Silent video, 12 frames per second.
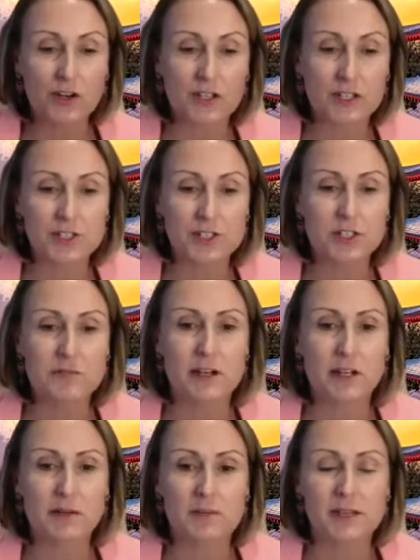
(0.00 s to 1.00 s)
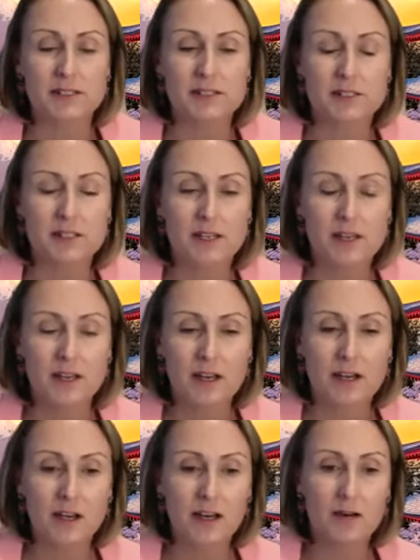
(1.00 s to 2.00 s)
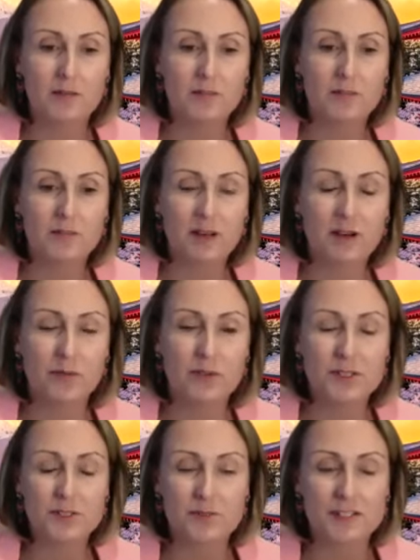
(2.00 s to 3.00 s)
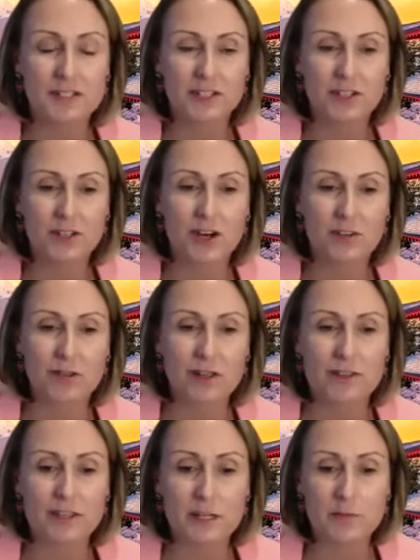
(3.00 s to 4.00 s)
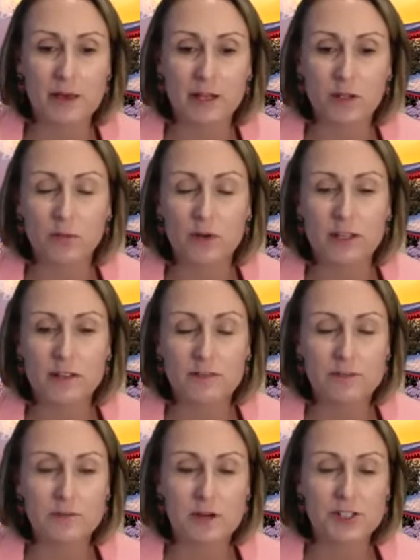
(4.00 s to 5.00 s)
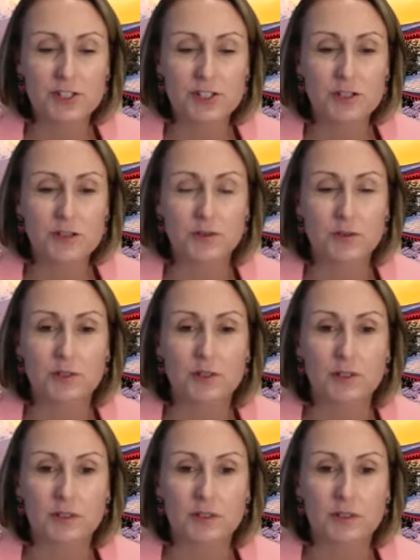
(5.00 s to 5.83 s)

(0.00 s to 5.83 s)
it. Do you recommend a whisk with silicone rather than a metal one for matcha, or?